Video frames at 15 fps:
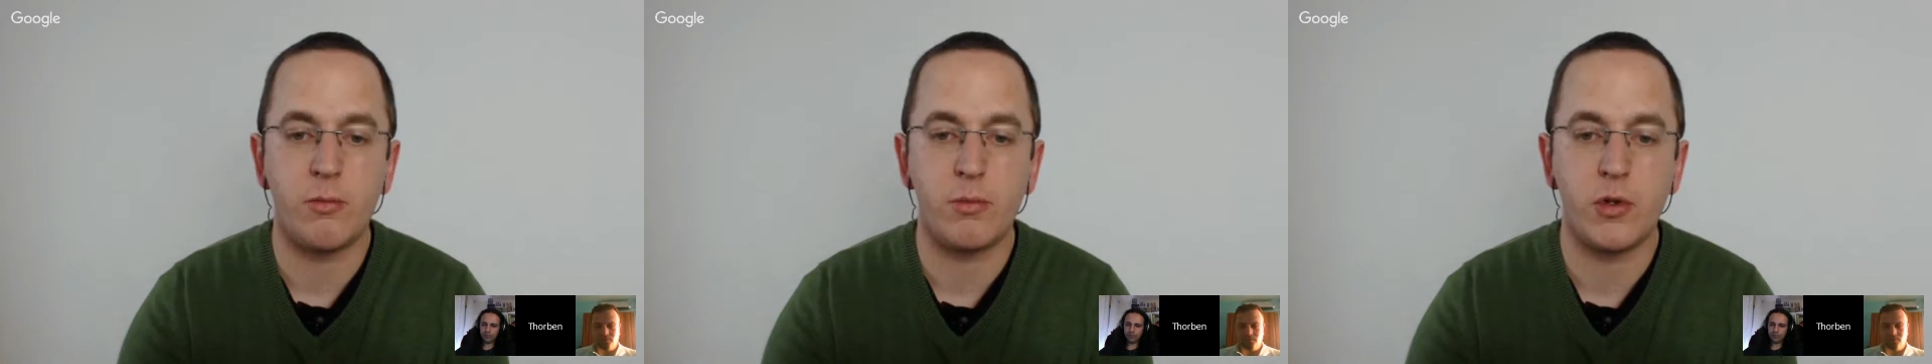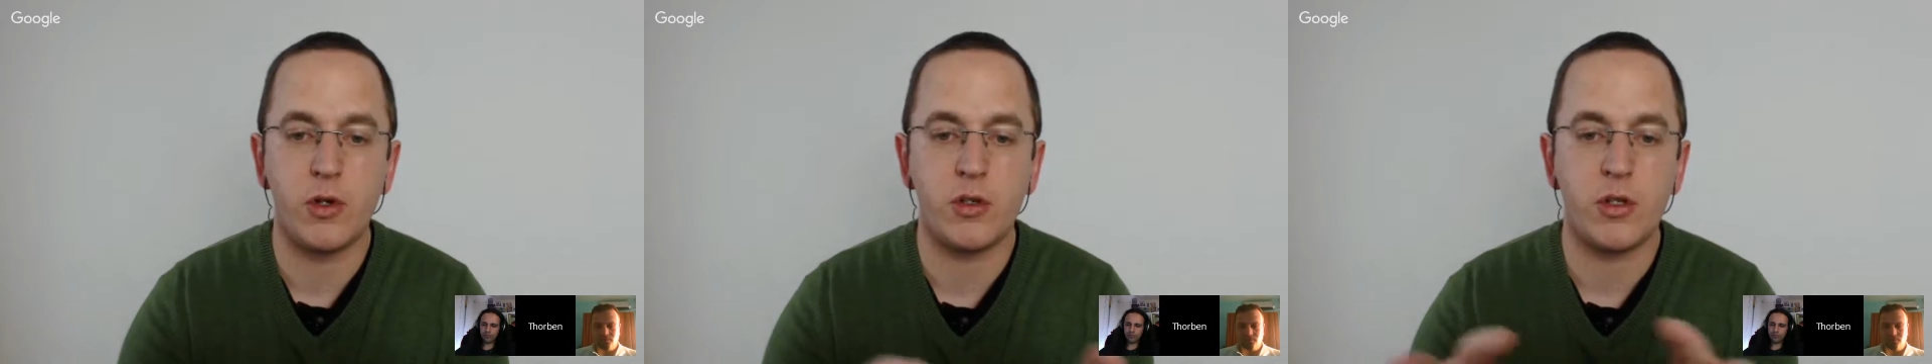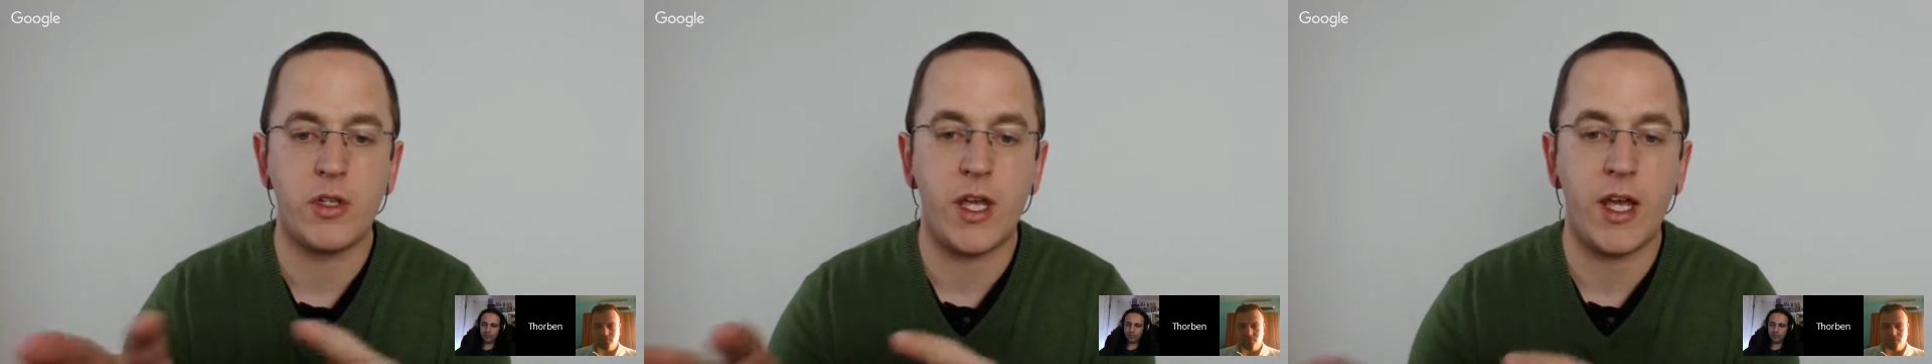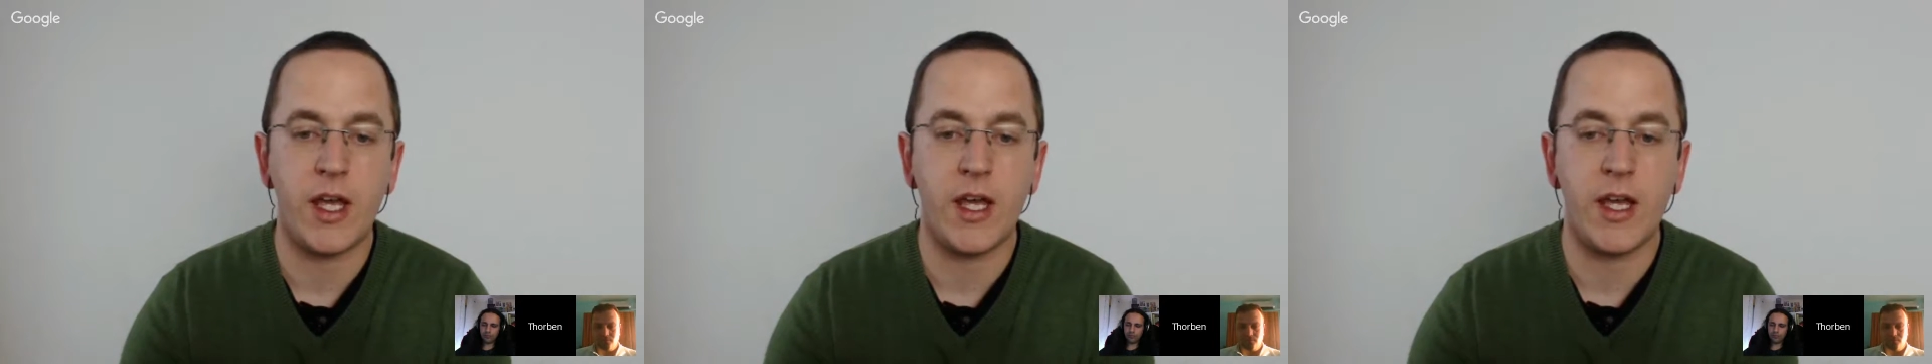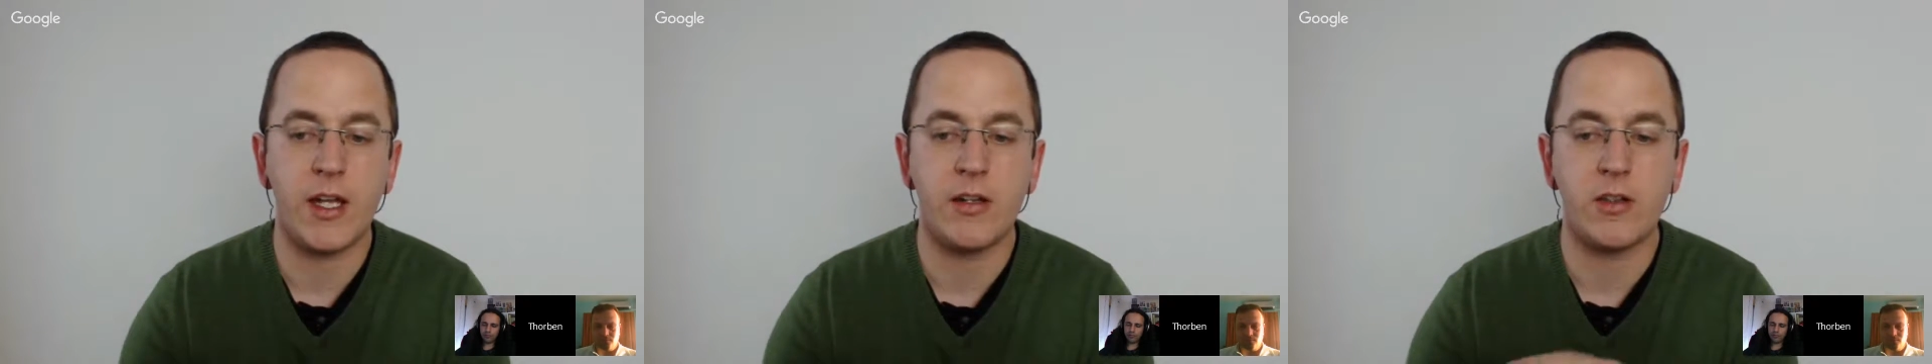book
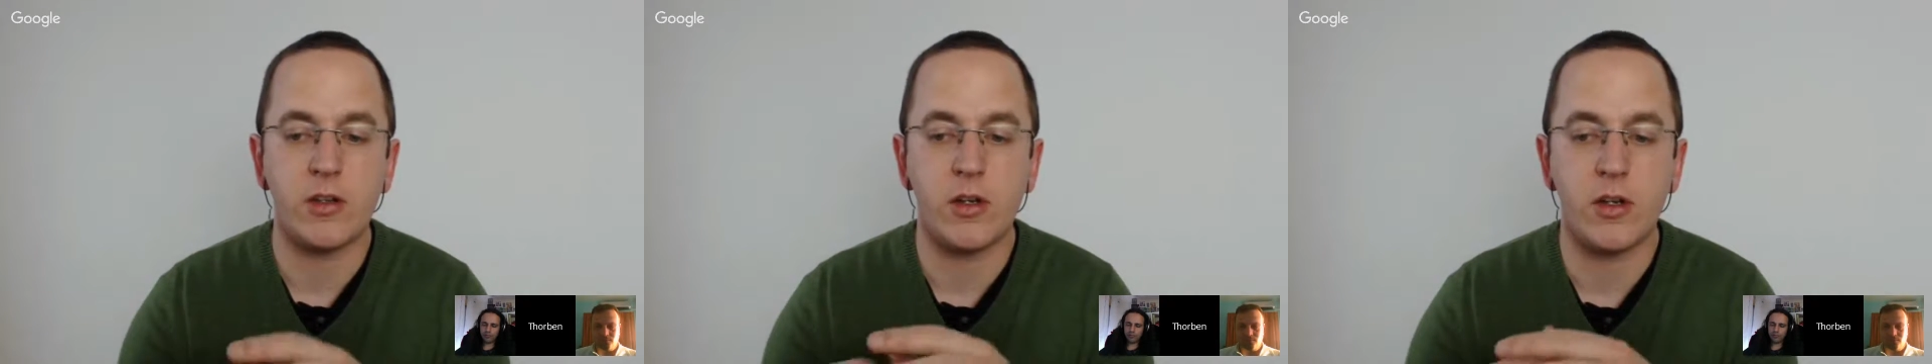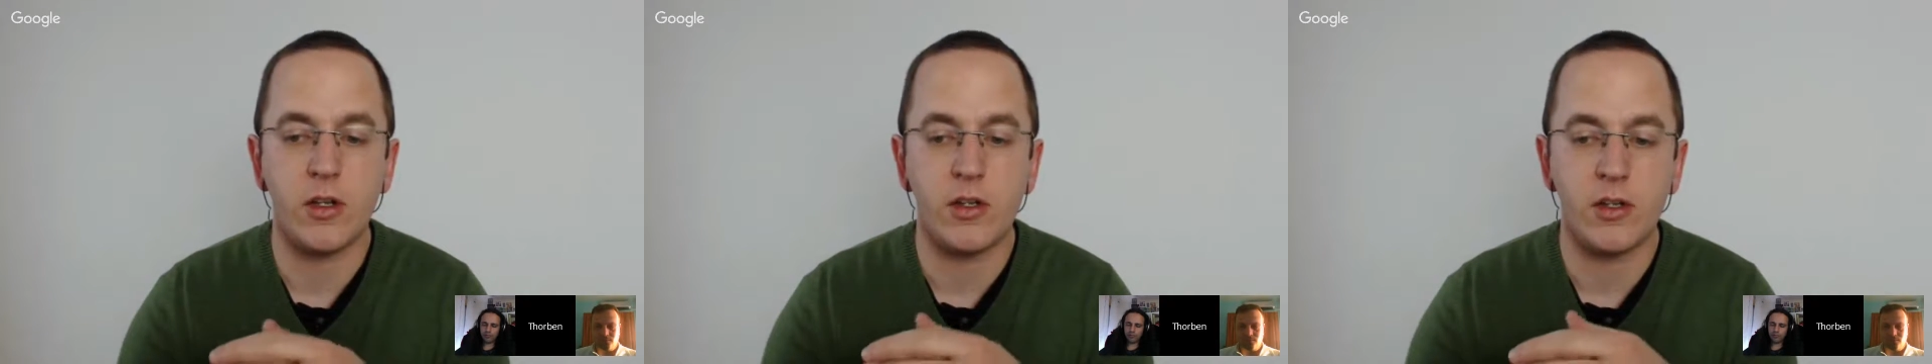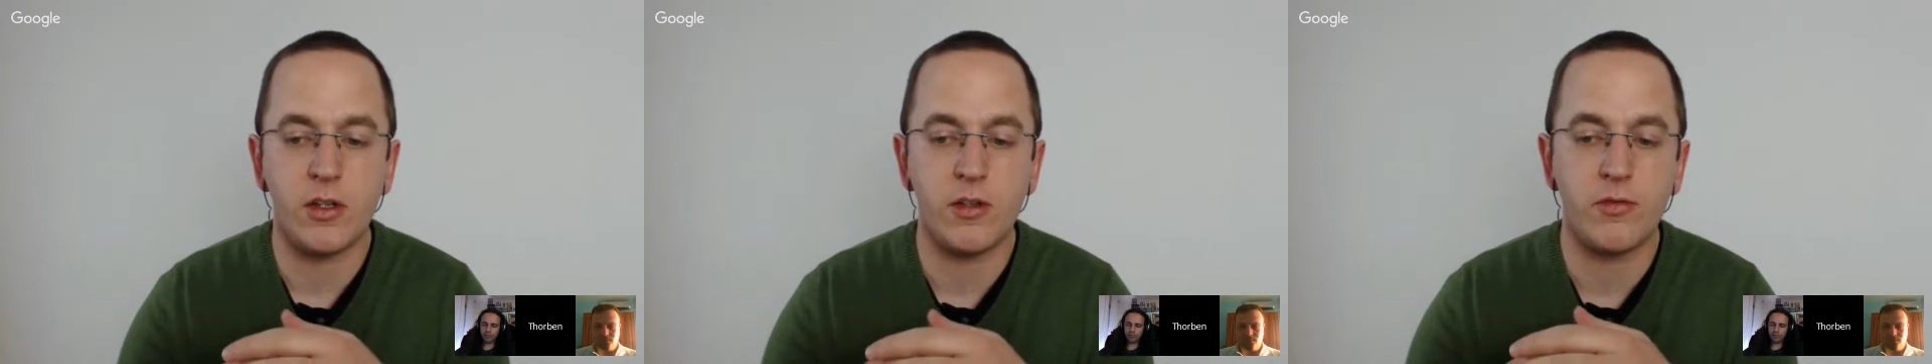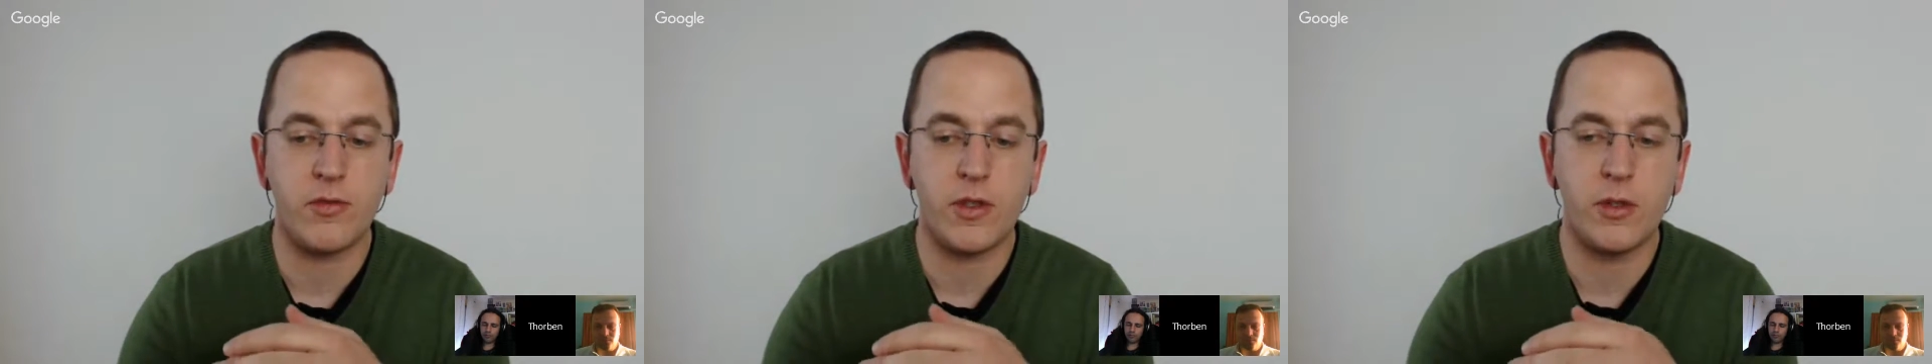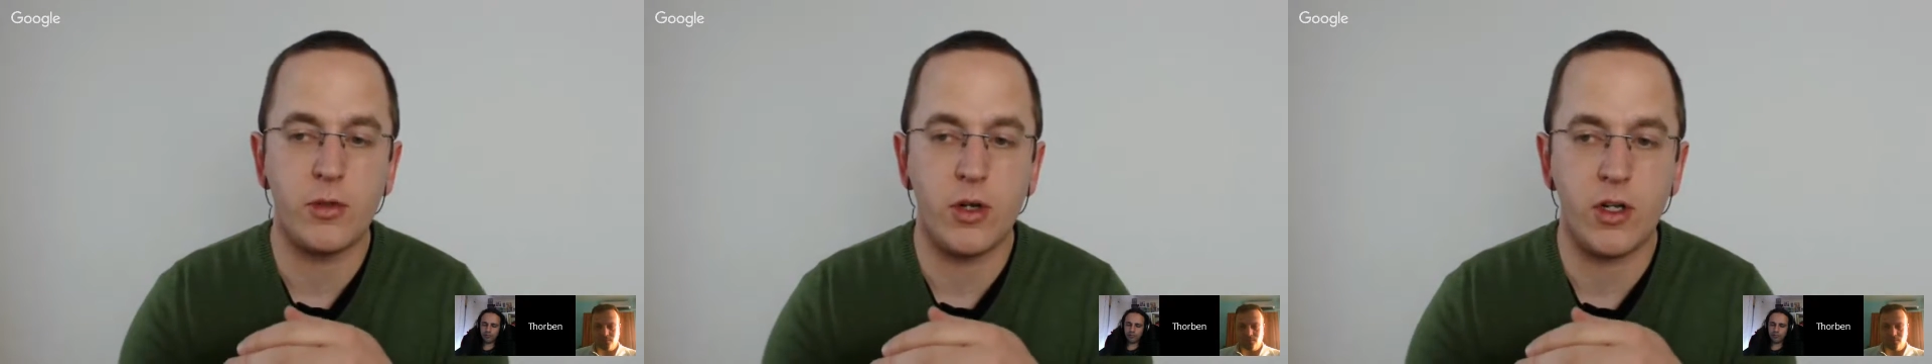and on a few